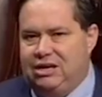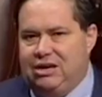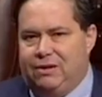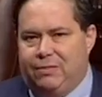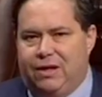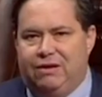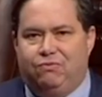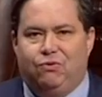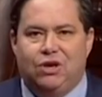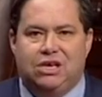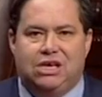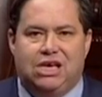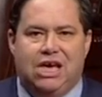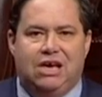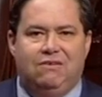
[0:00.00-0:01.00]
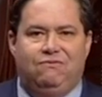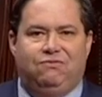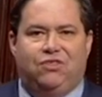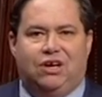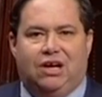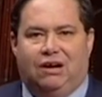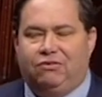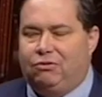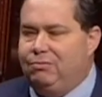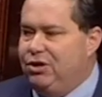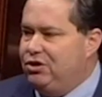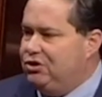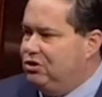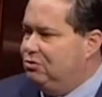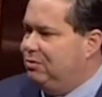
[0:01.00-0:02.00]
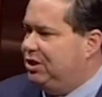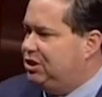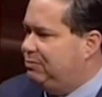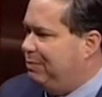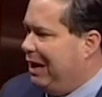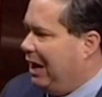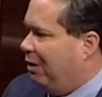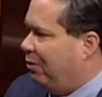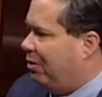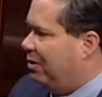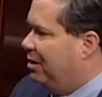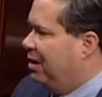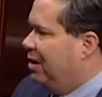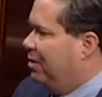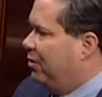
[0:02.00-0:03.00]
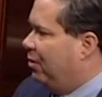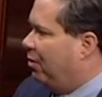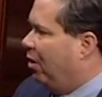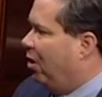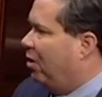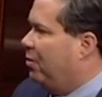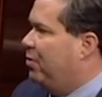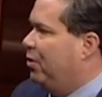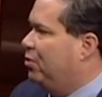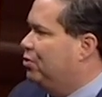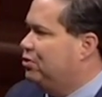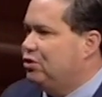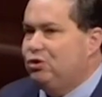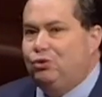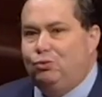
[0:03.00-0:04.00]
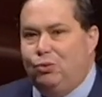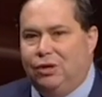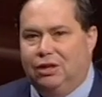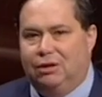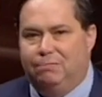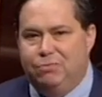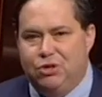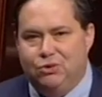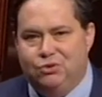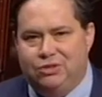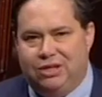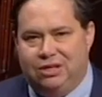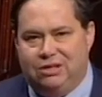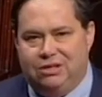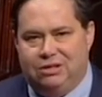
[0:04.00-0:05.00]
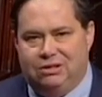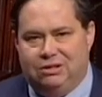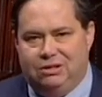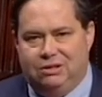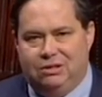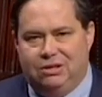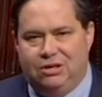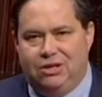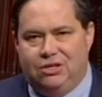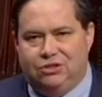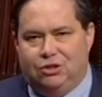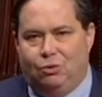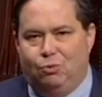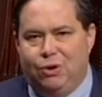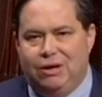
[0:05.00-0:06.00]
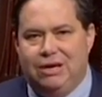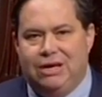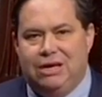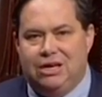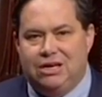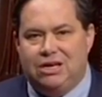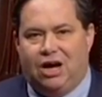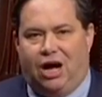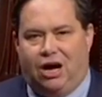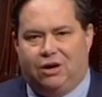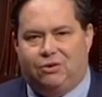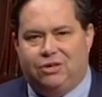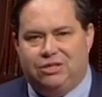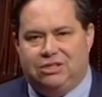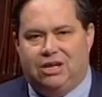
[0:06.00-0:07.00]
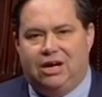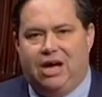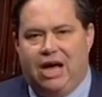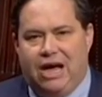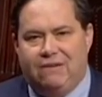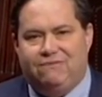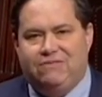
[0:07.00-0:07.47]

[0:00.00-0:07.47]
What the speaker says: That if we give the government too much power, there are those who will abuse it. So we in Congress have